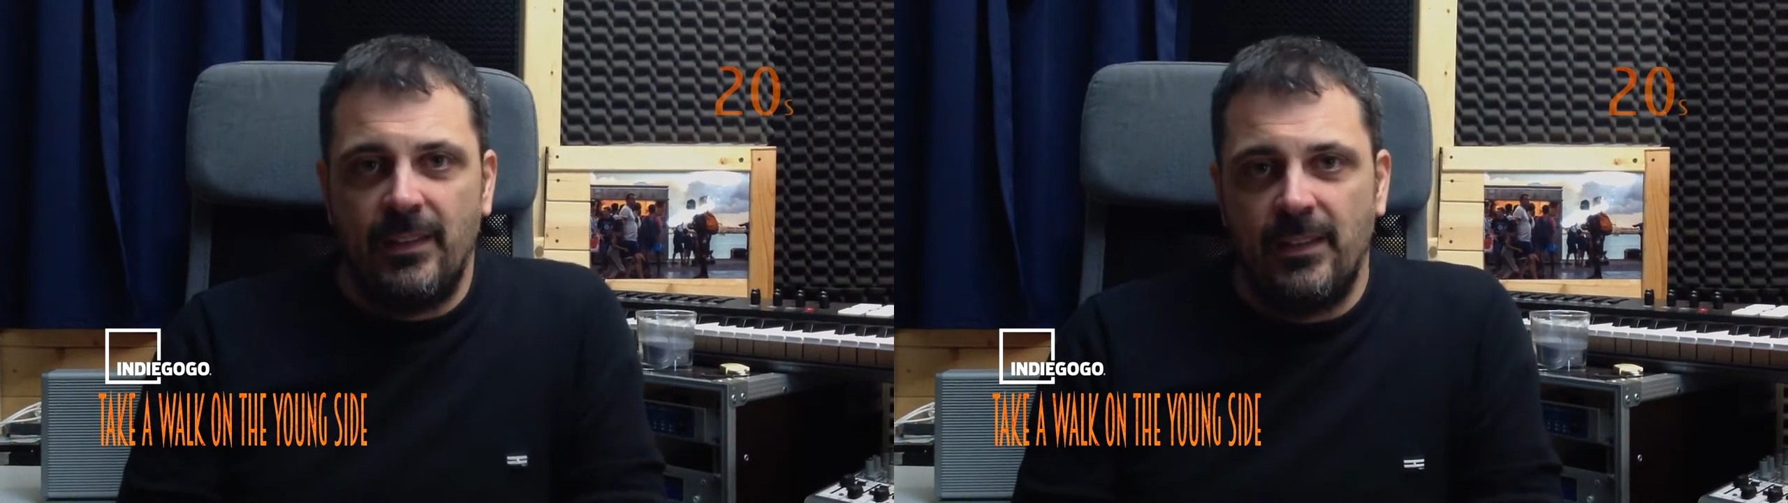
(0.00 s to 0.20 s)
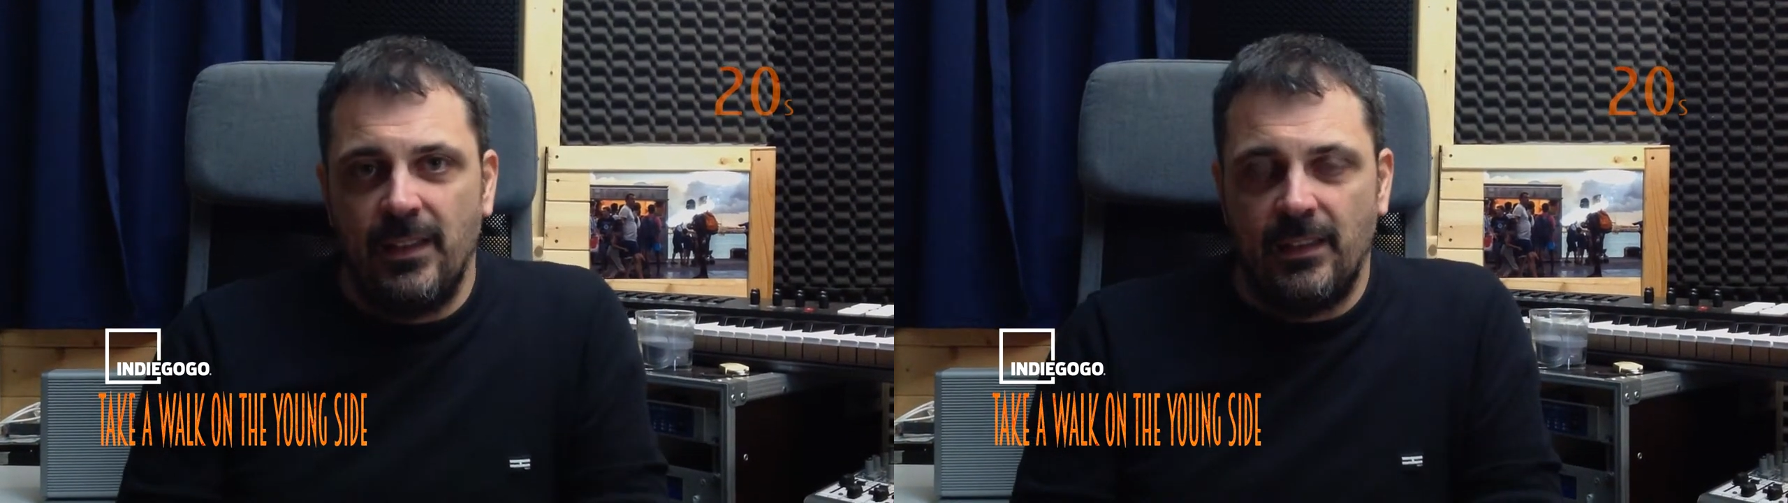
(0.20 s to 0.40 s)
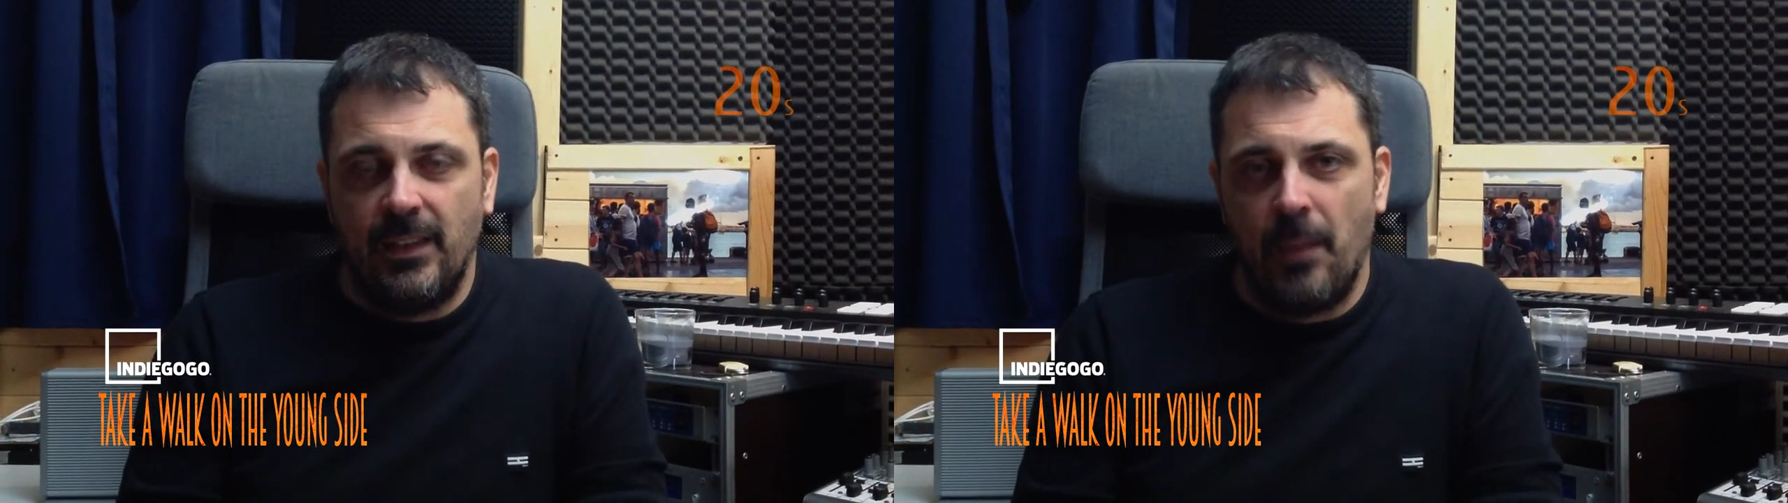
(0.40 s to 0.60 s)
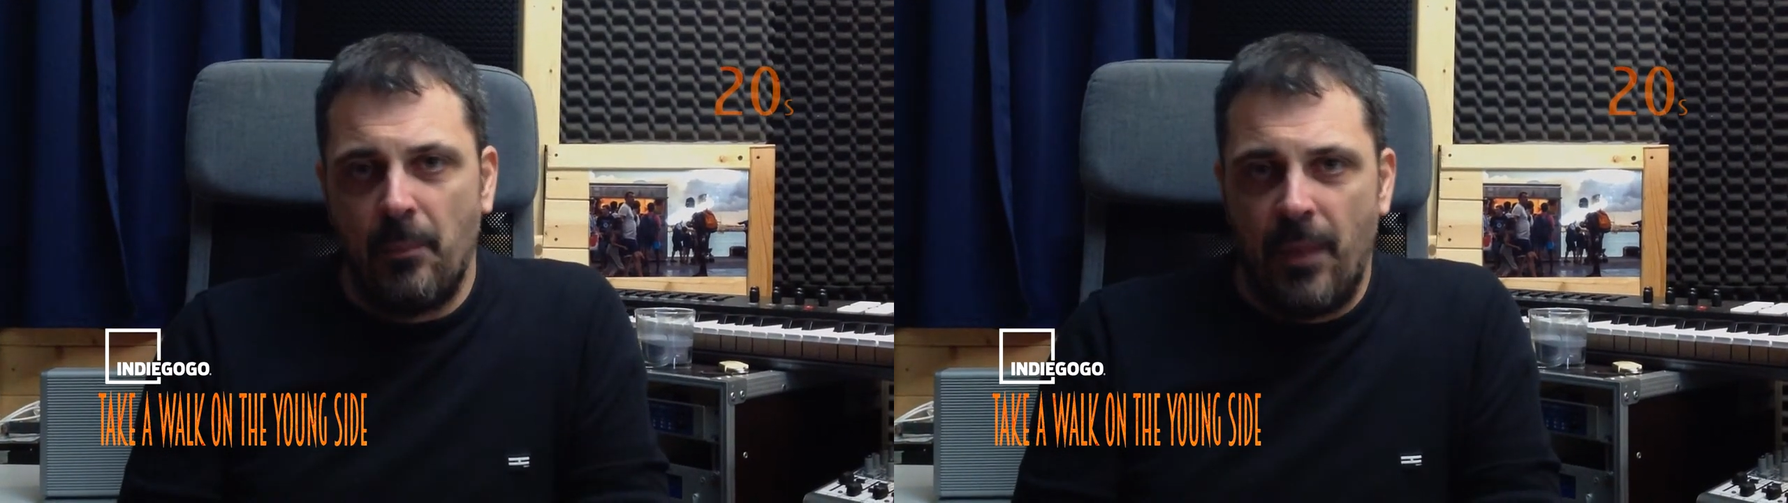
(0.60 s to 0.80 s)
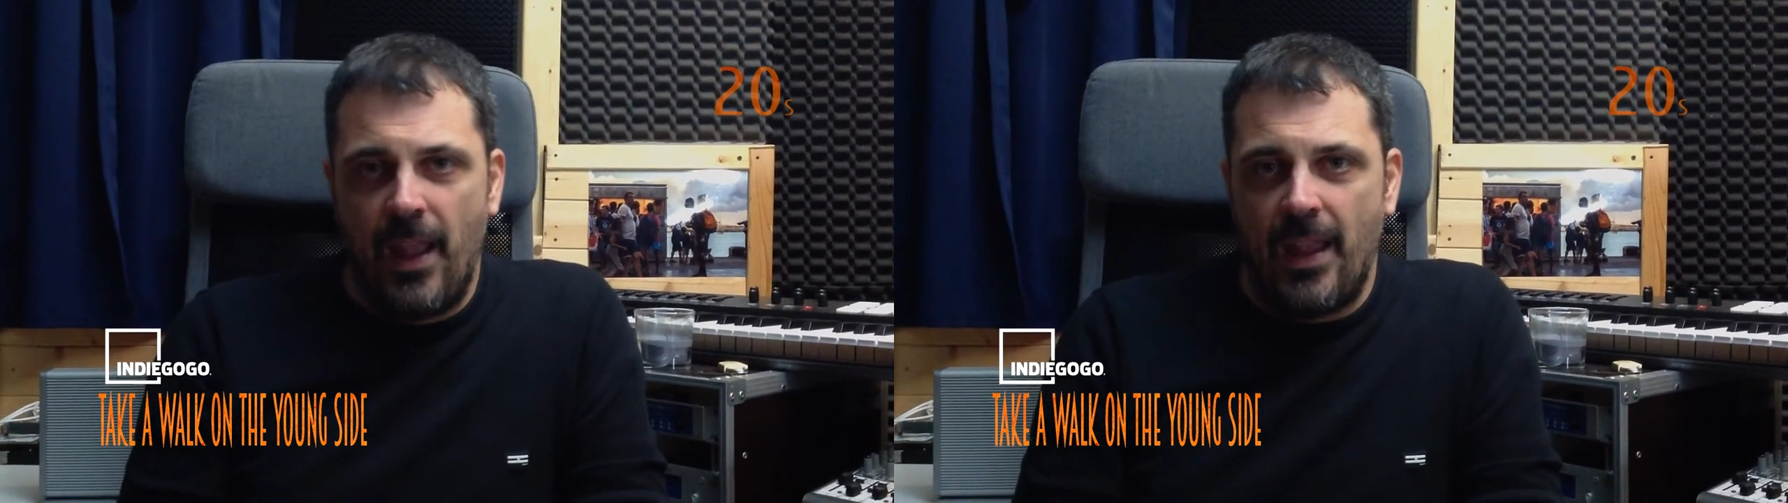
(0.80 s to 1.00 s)
this
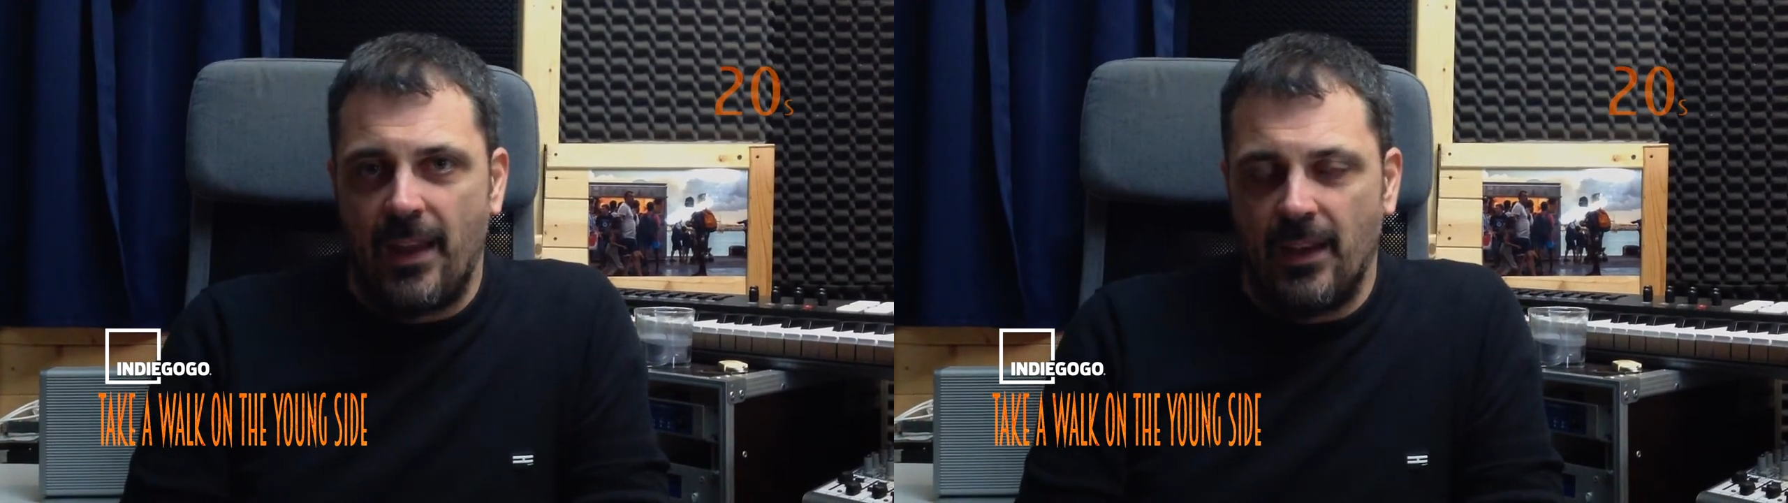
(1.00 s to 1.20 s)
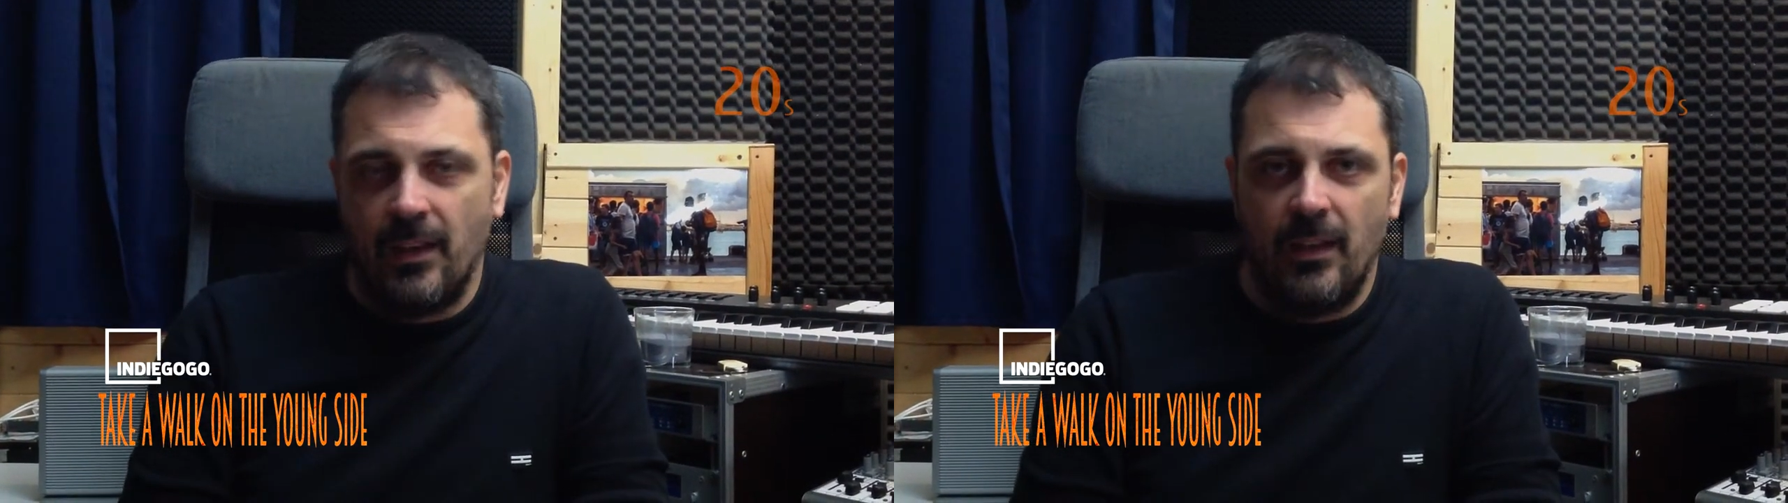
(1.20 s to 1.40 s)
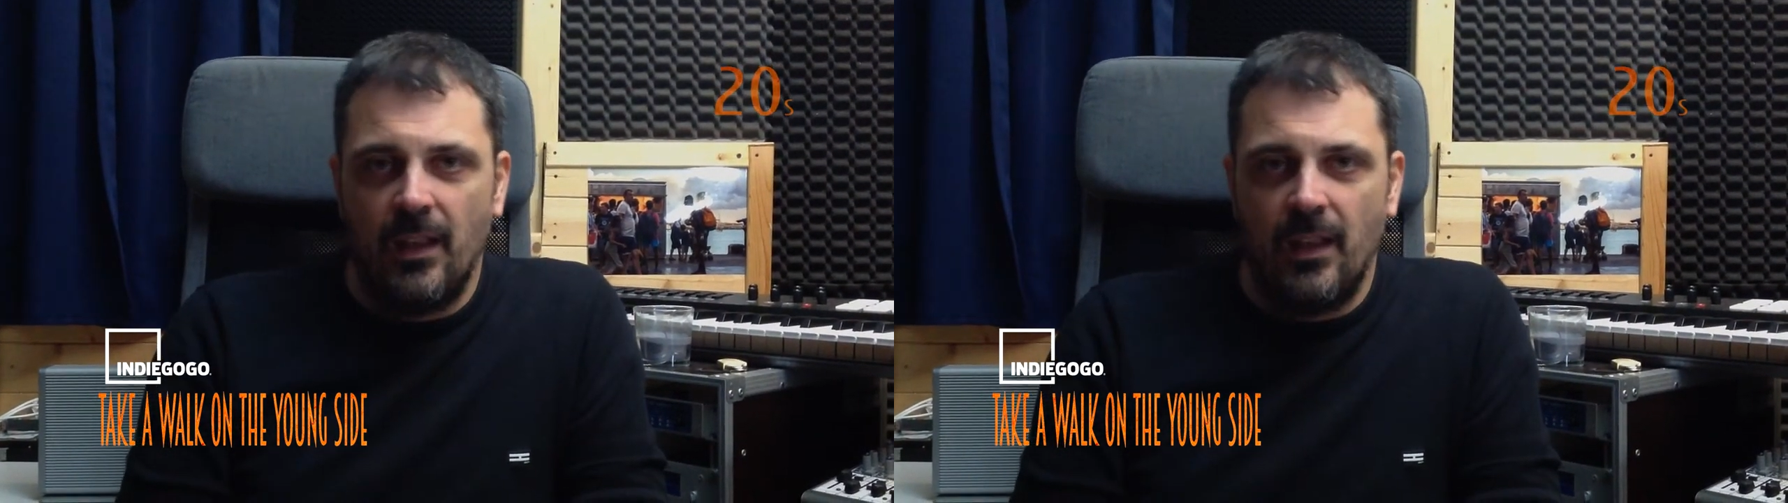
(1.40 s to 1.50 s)
campaign,